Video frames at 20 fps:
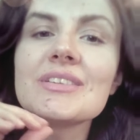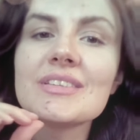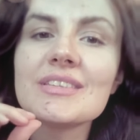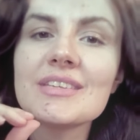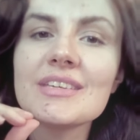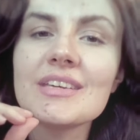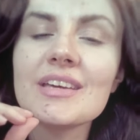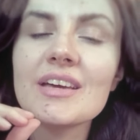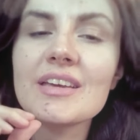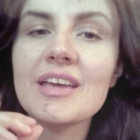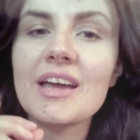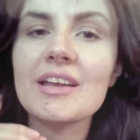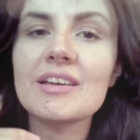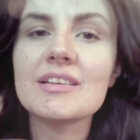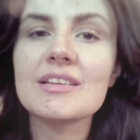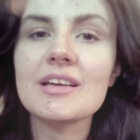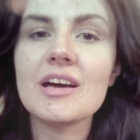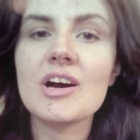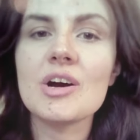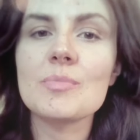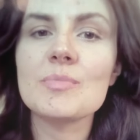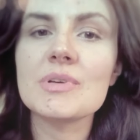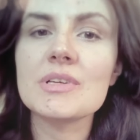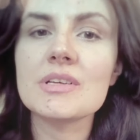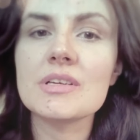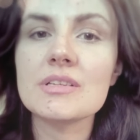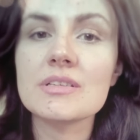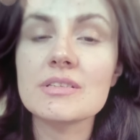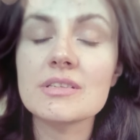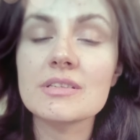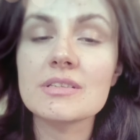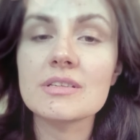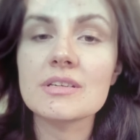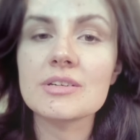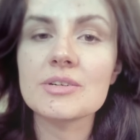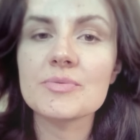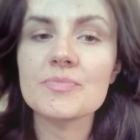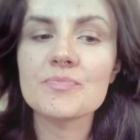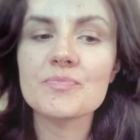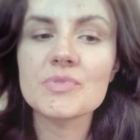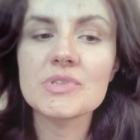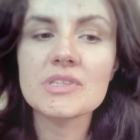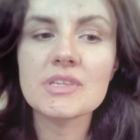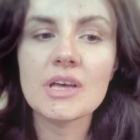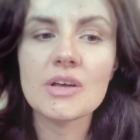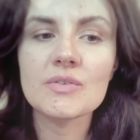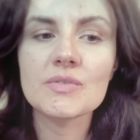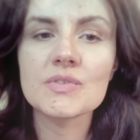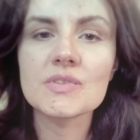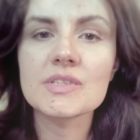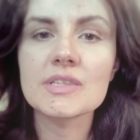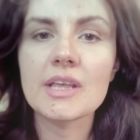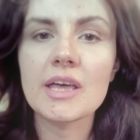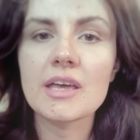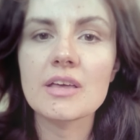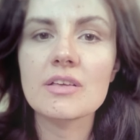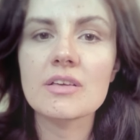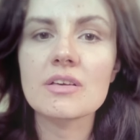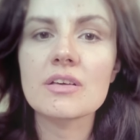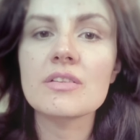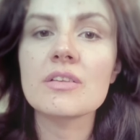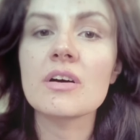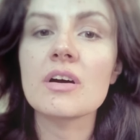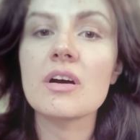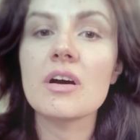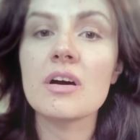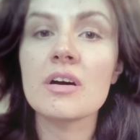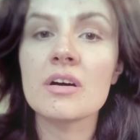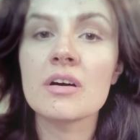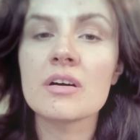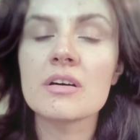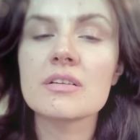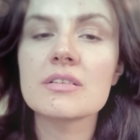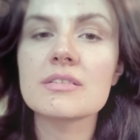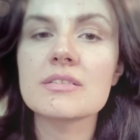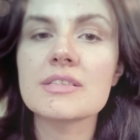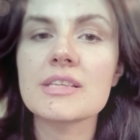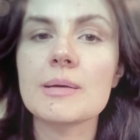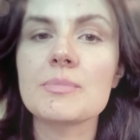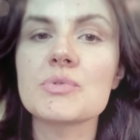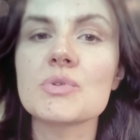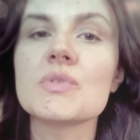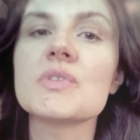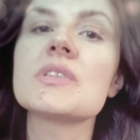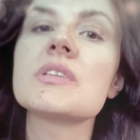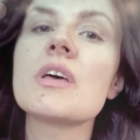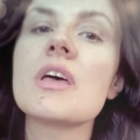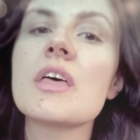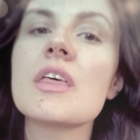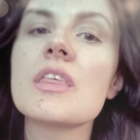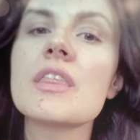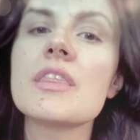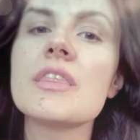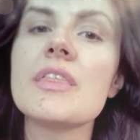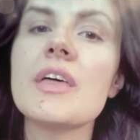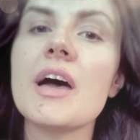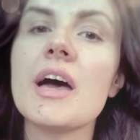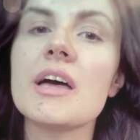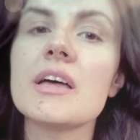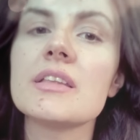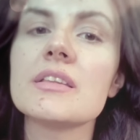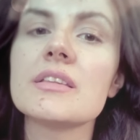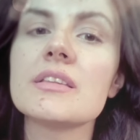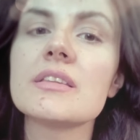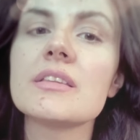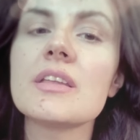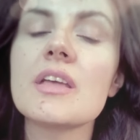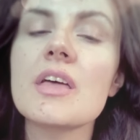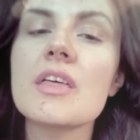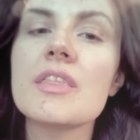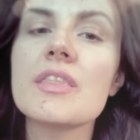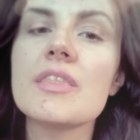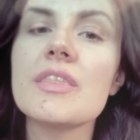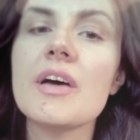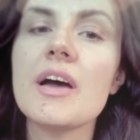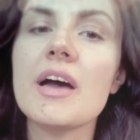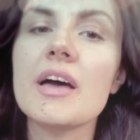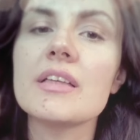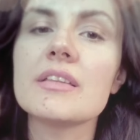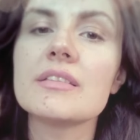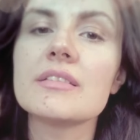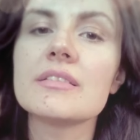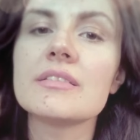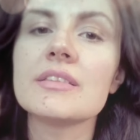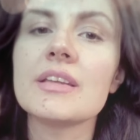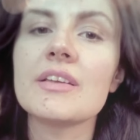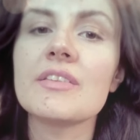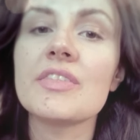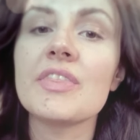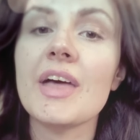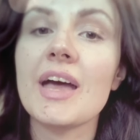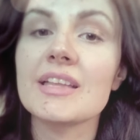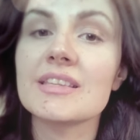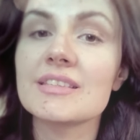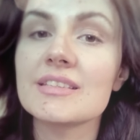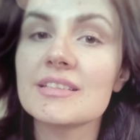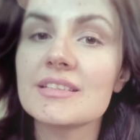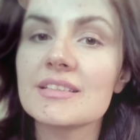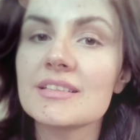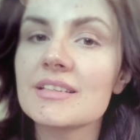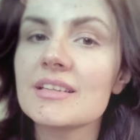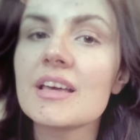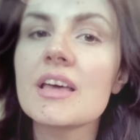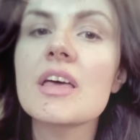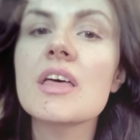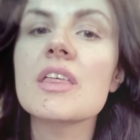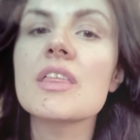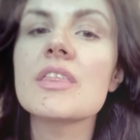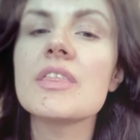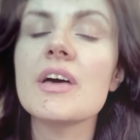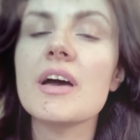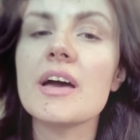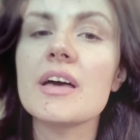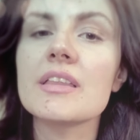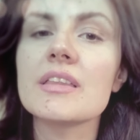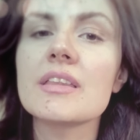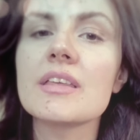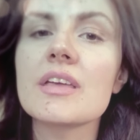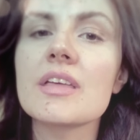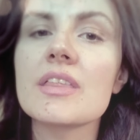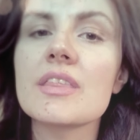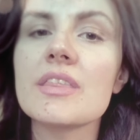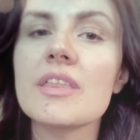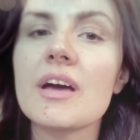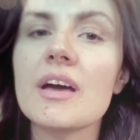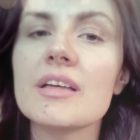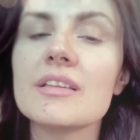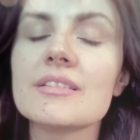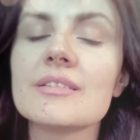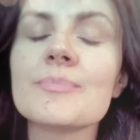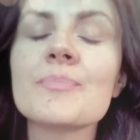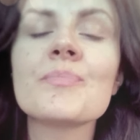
the T again um, is, is um, sounds like, uh, oh, stop, so it's that, that, not that, that, that.